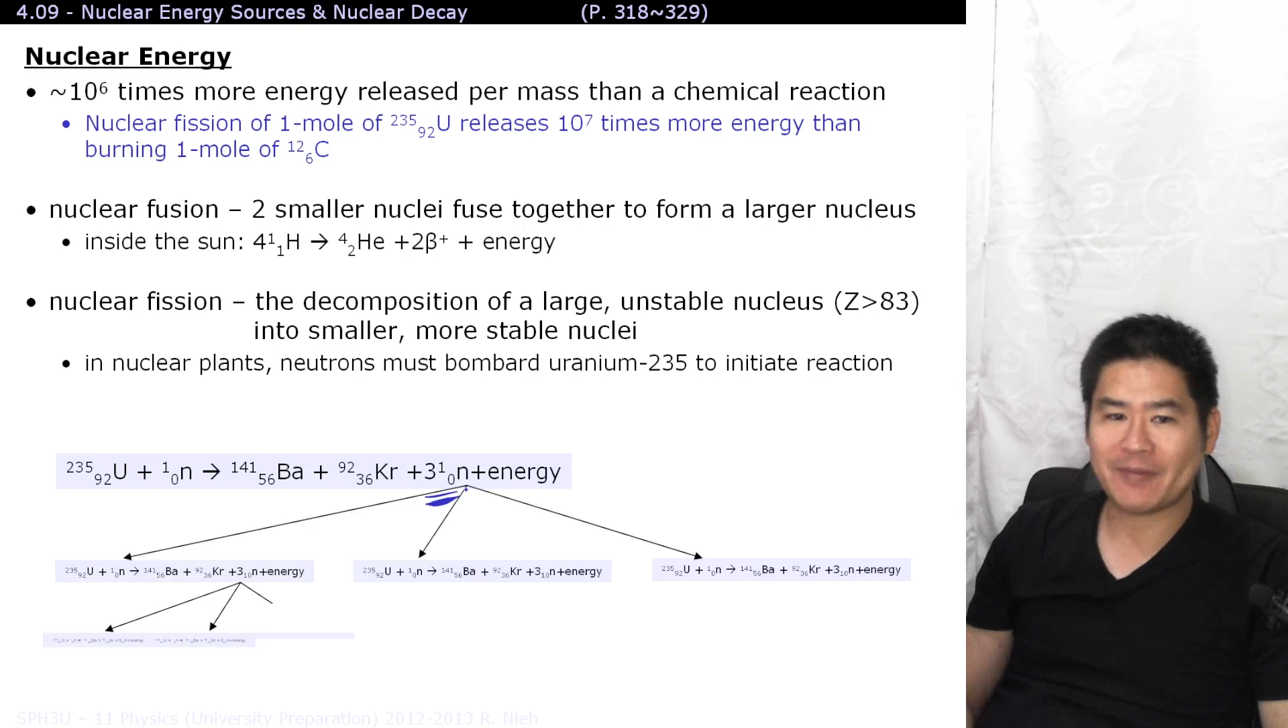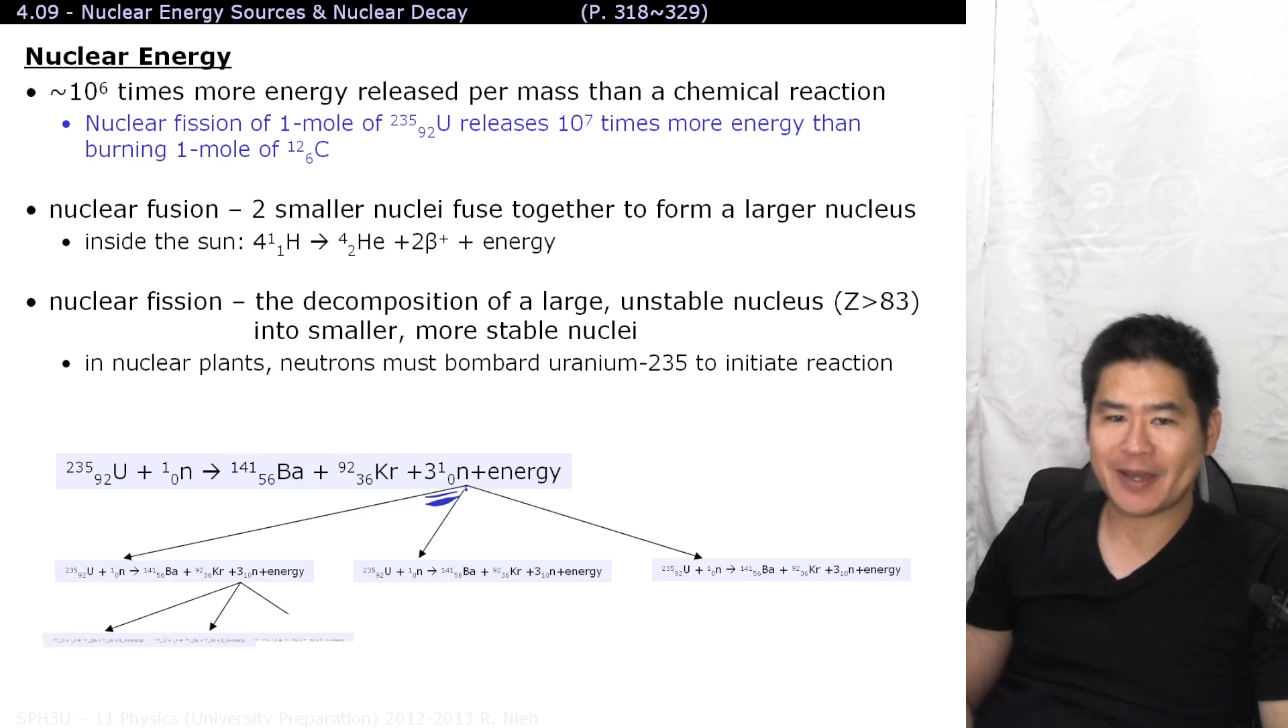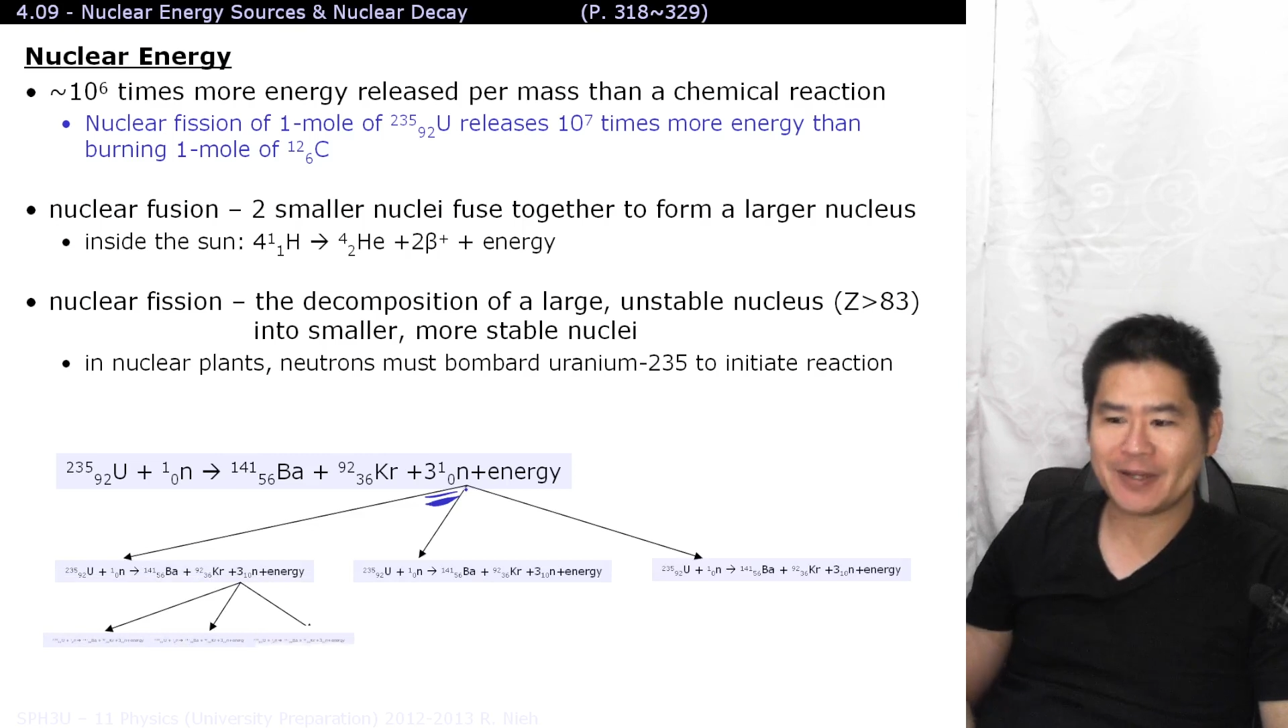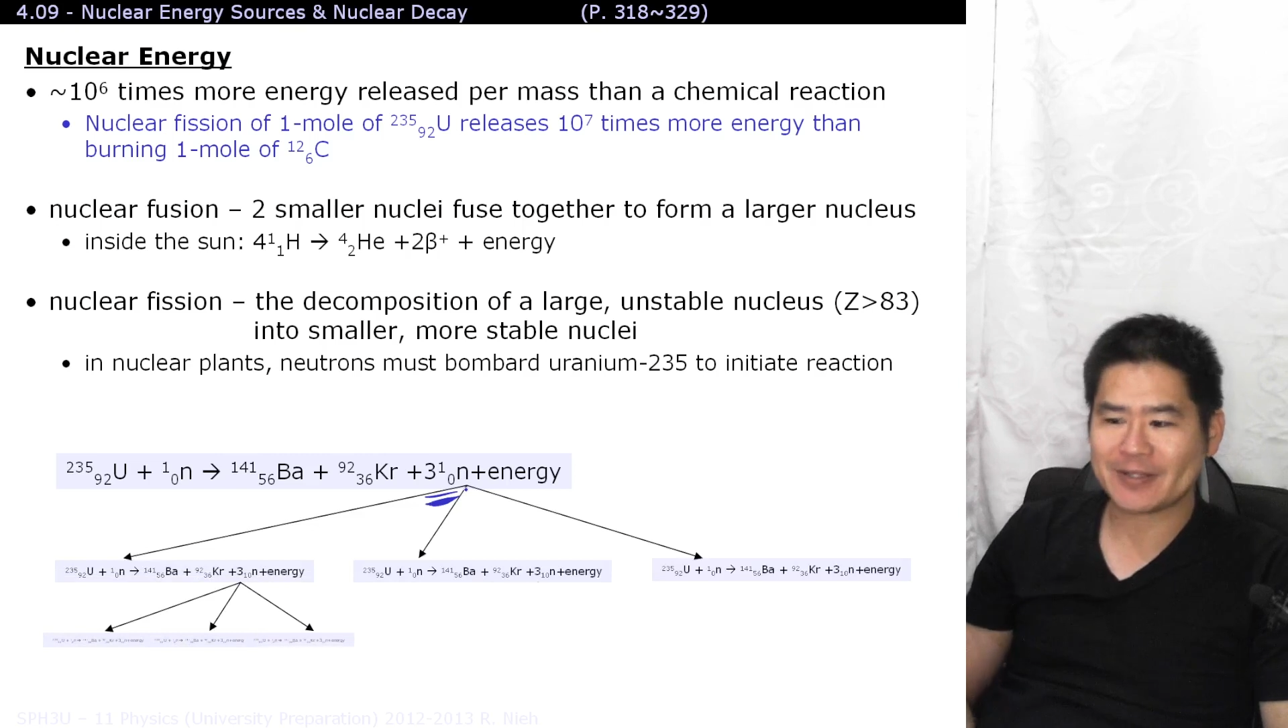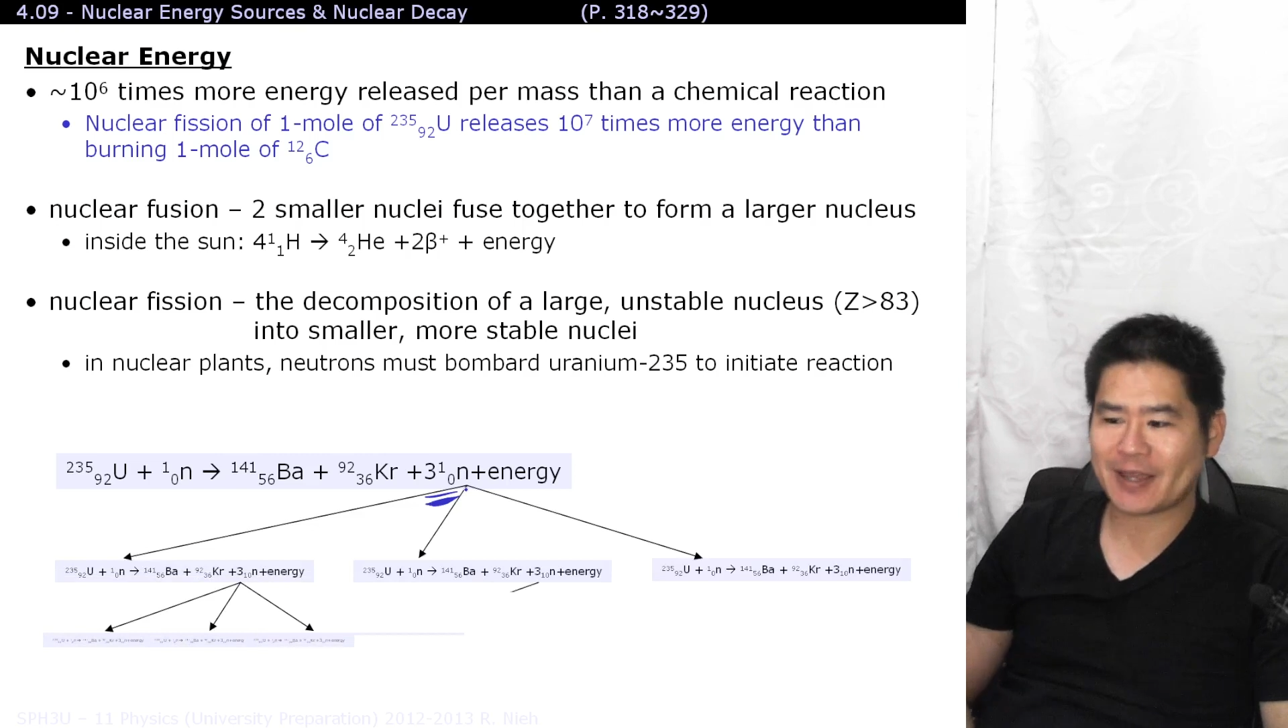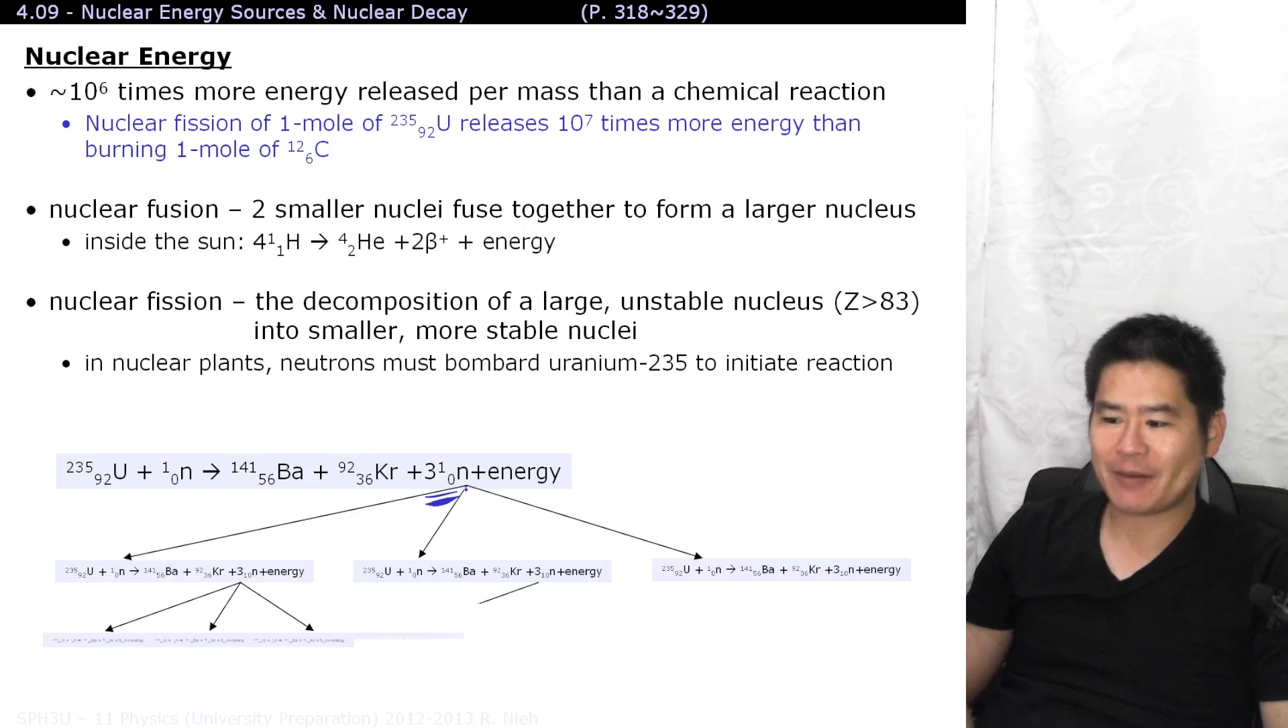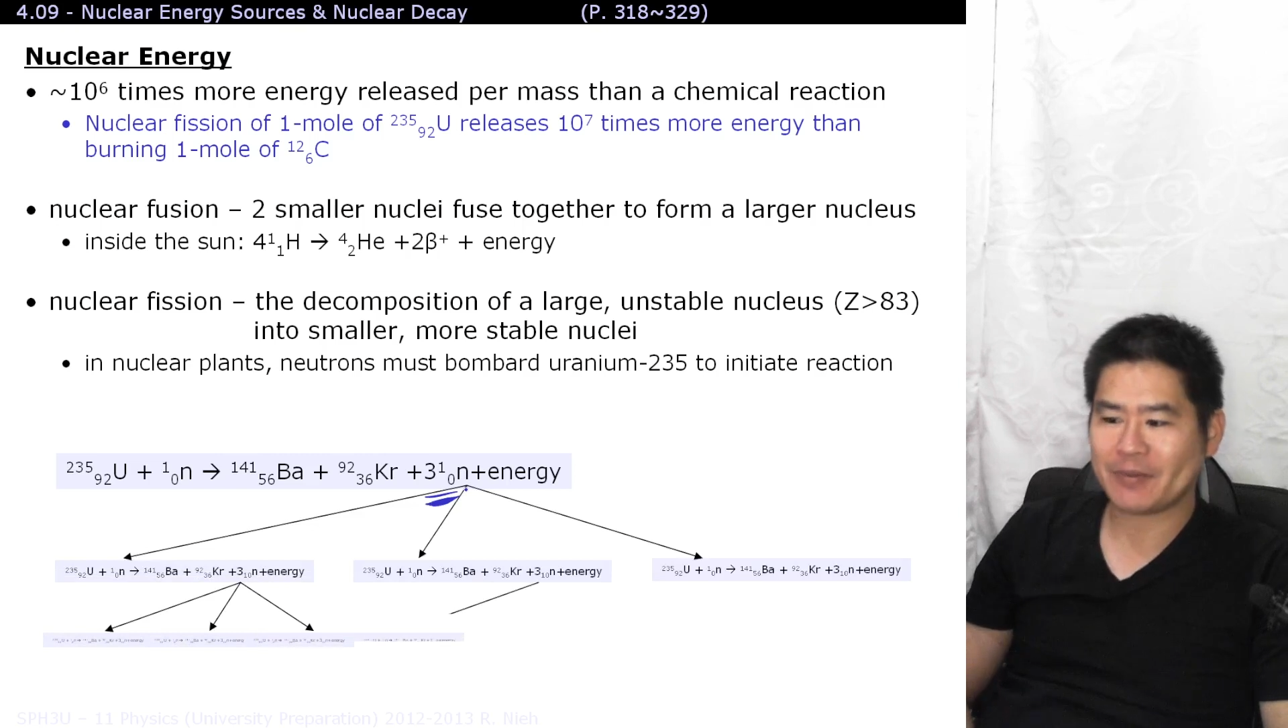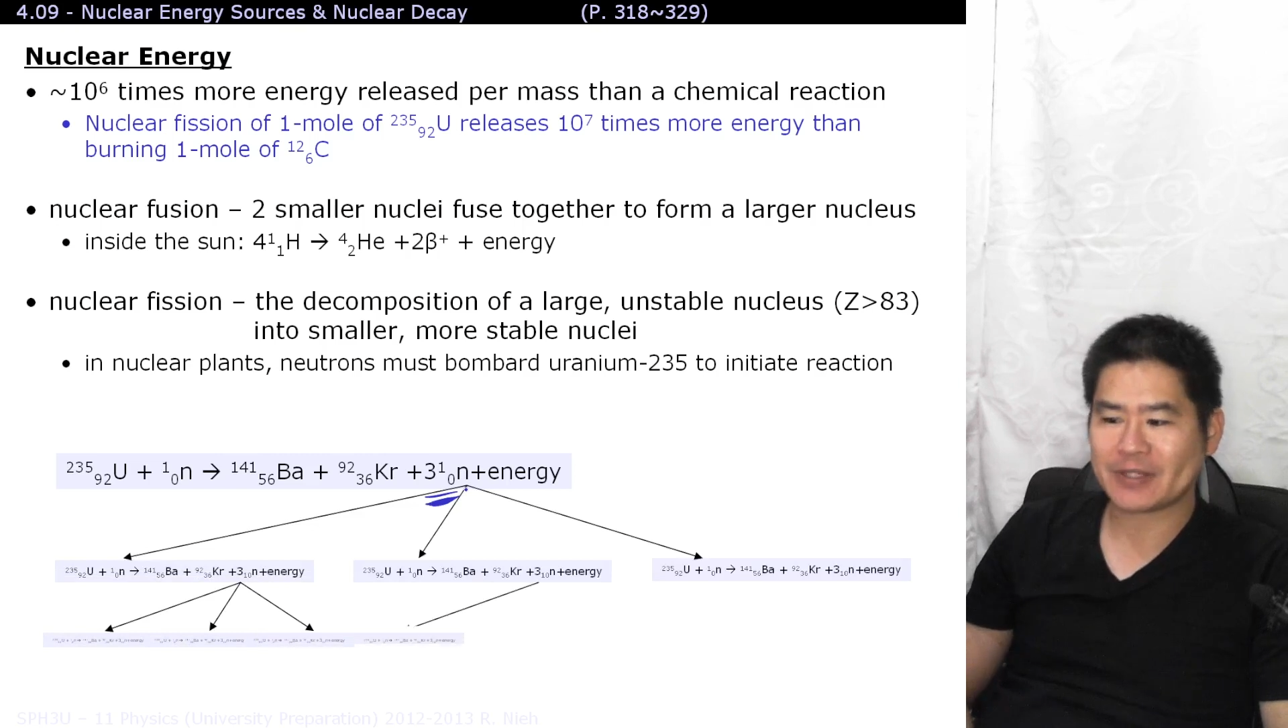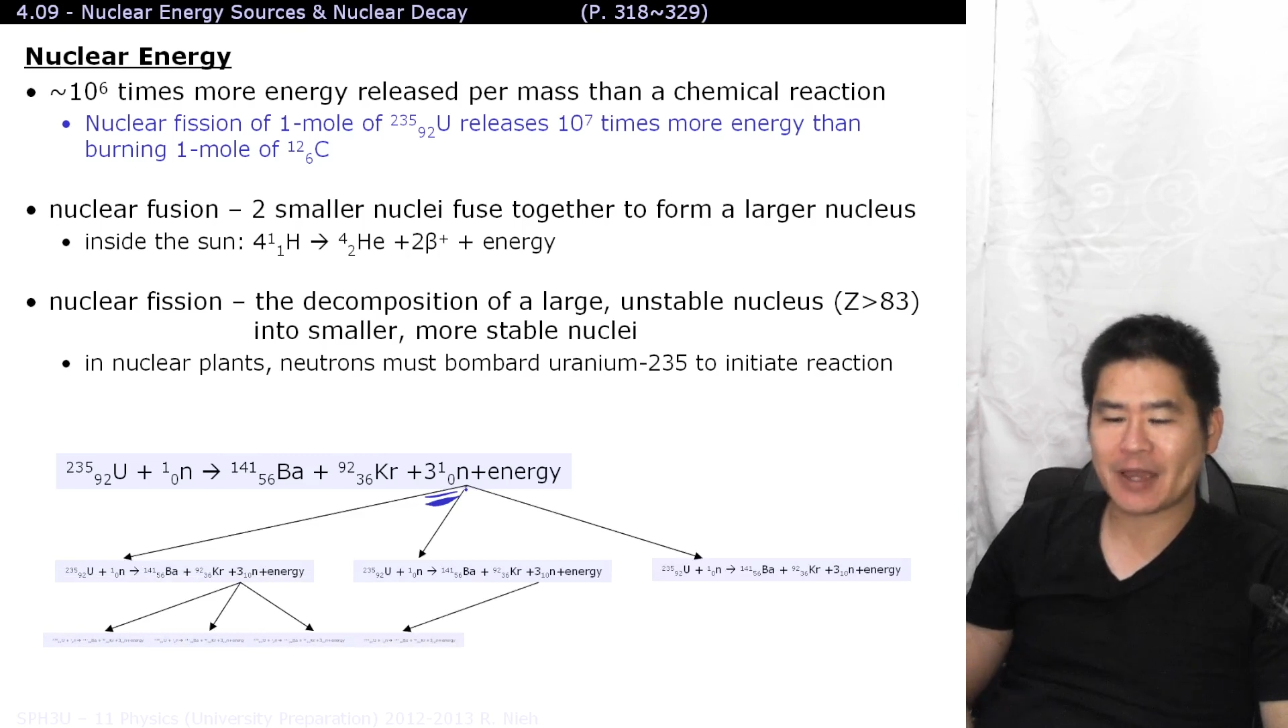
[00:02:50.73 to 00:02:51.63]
madness happens